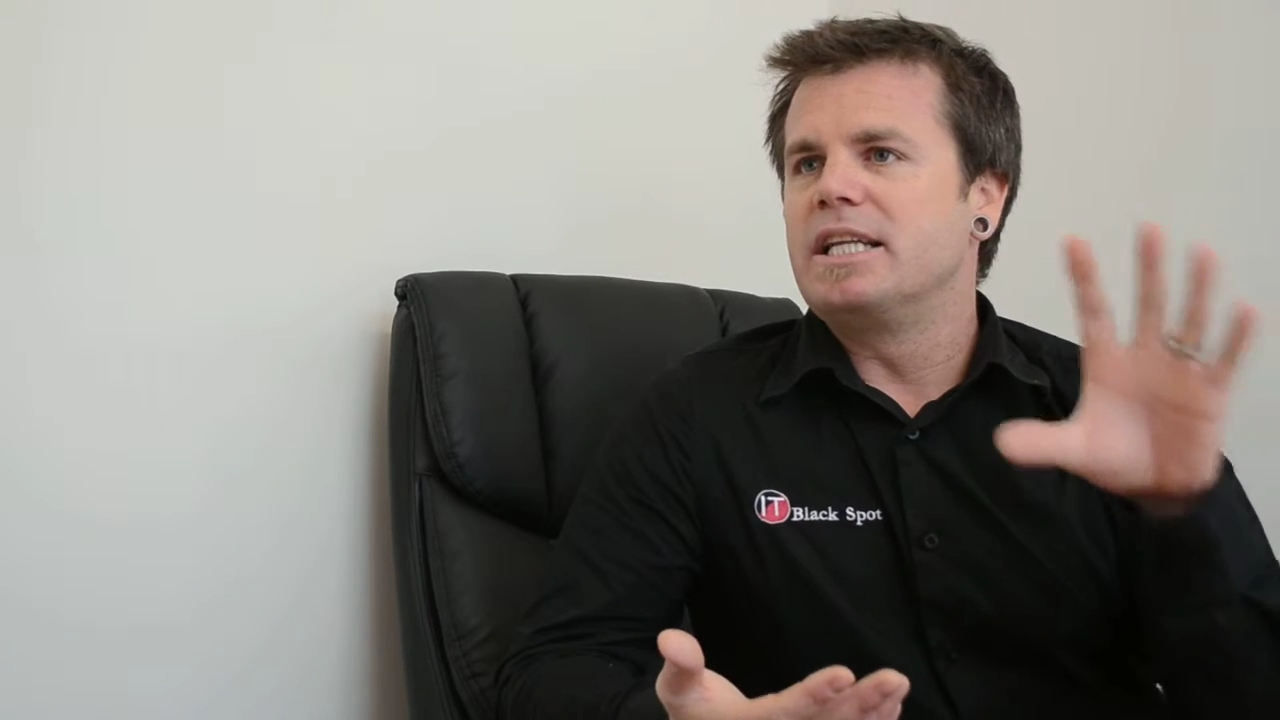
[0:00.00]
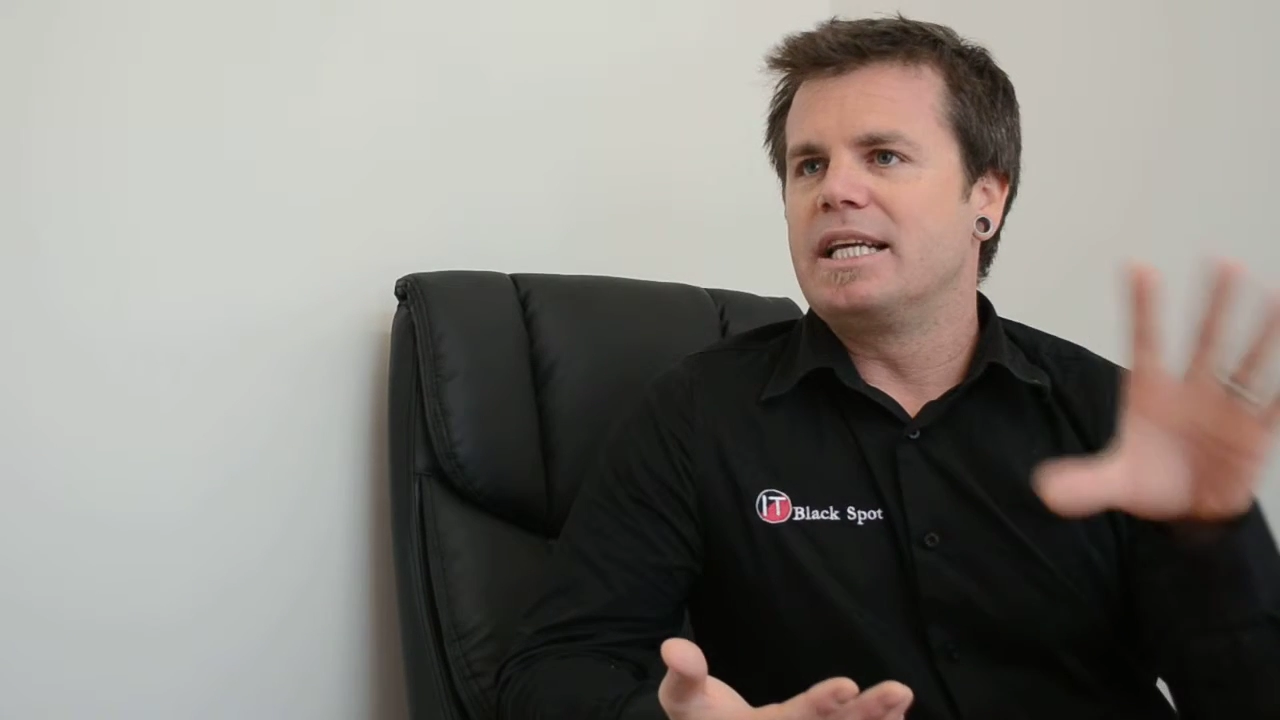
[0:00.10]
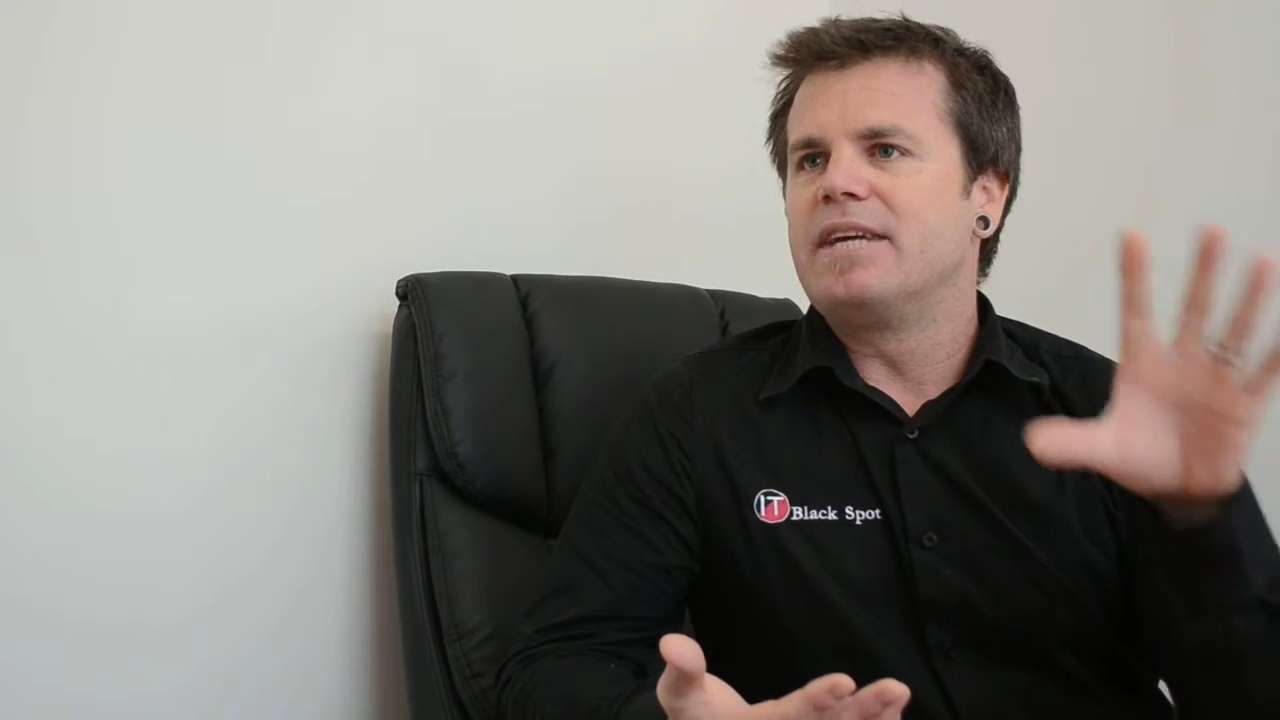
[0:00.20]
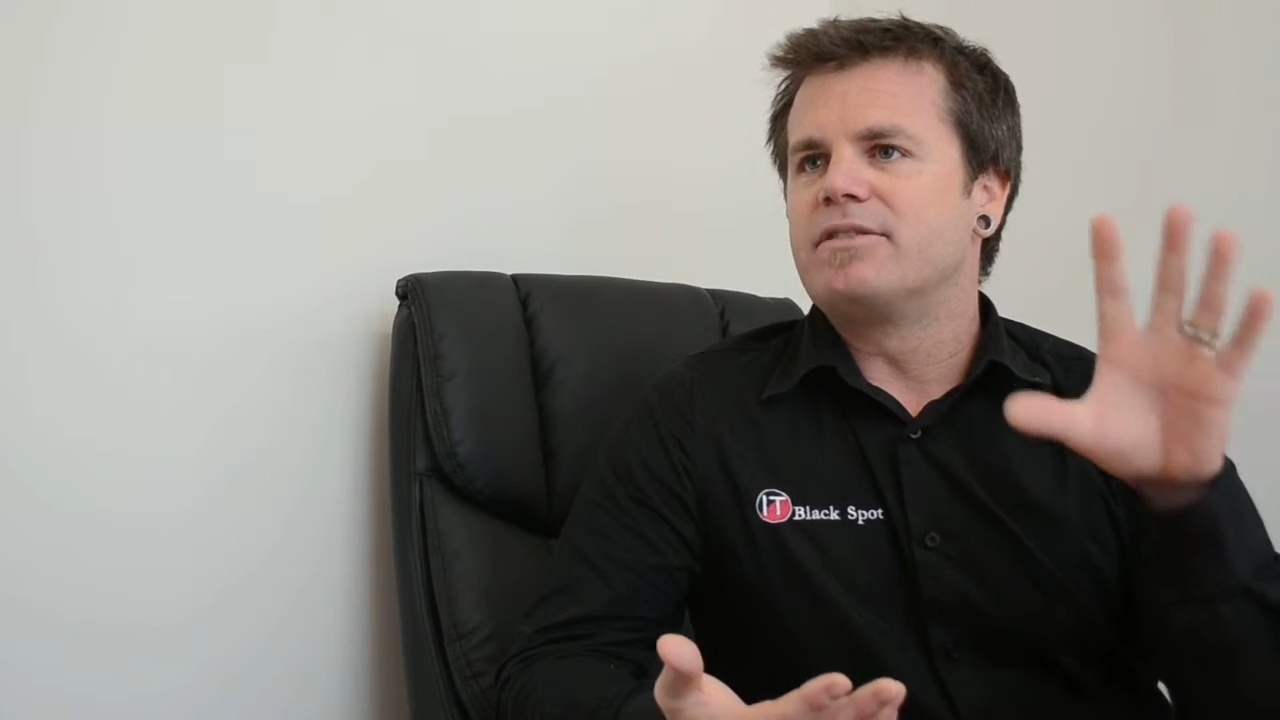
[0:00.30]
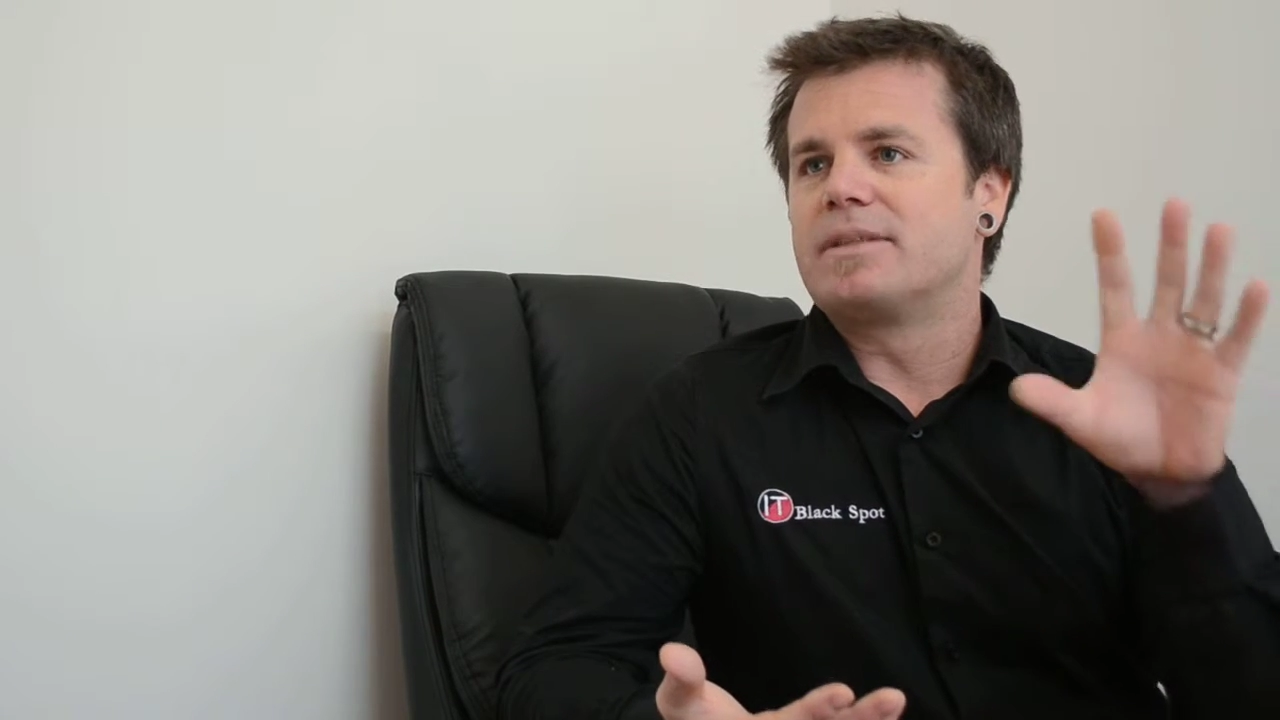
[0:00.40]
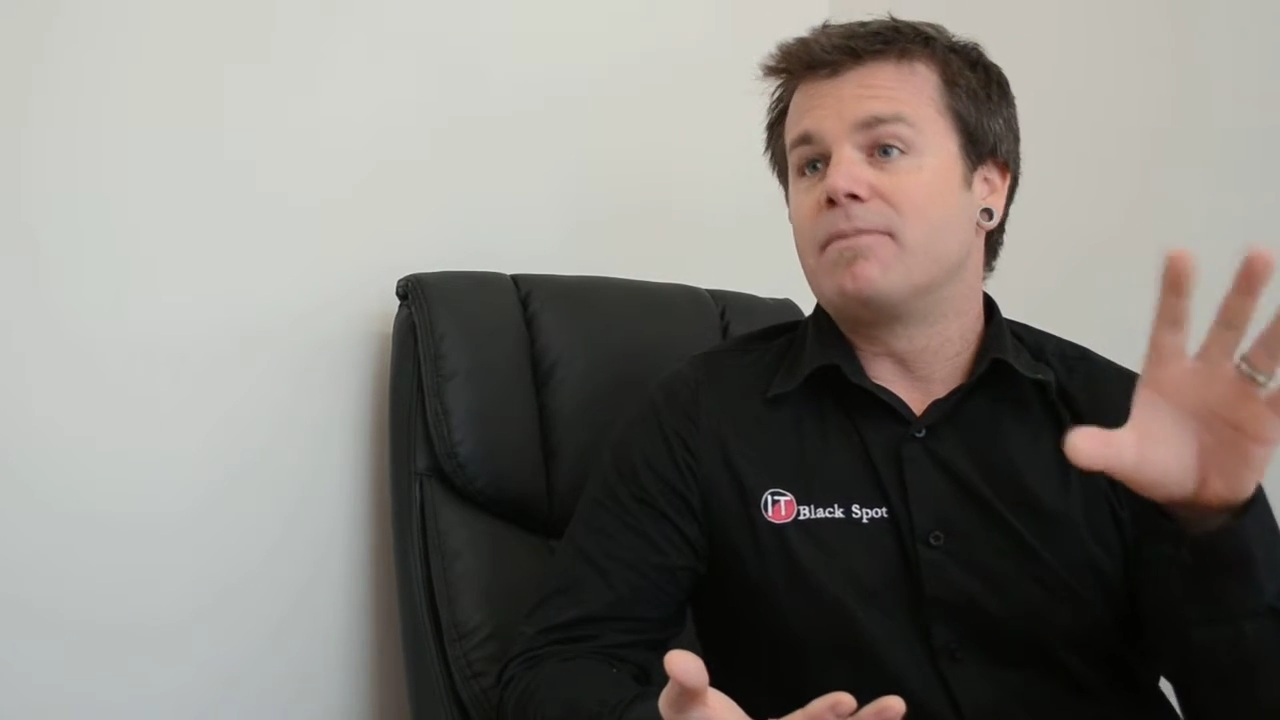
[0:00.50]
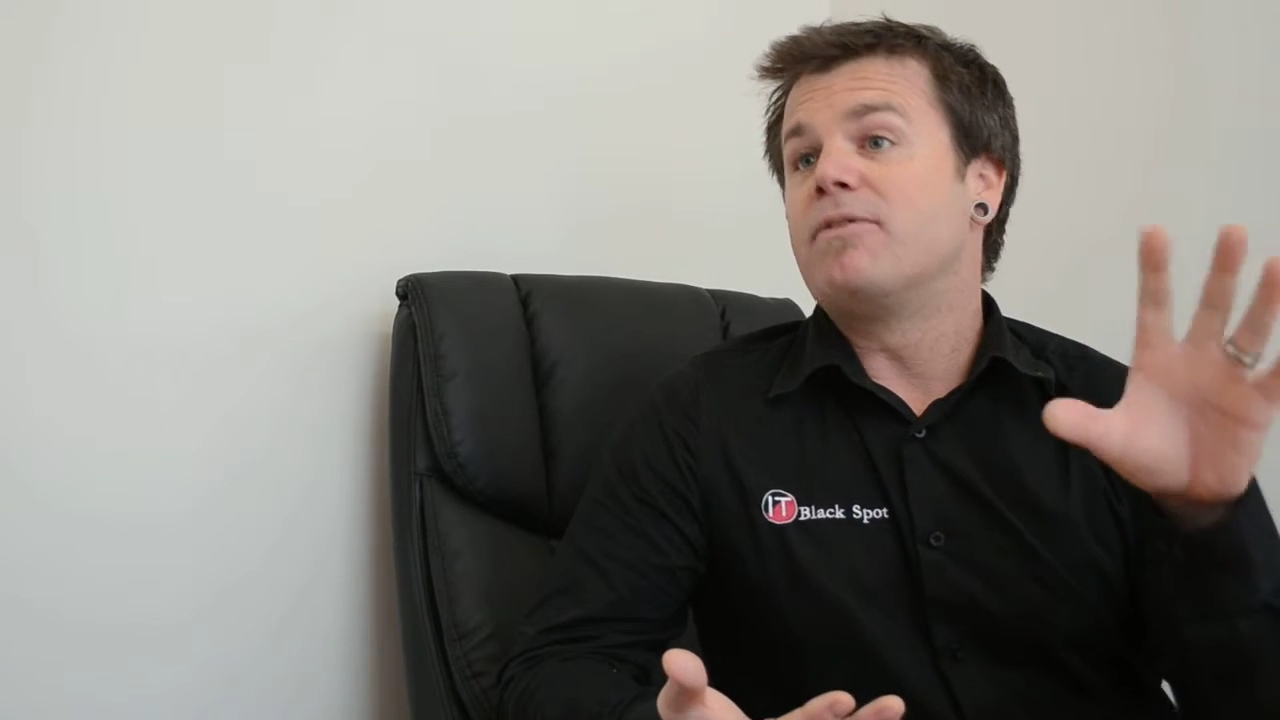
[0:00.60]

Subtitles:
leave some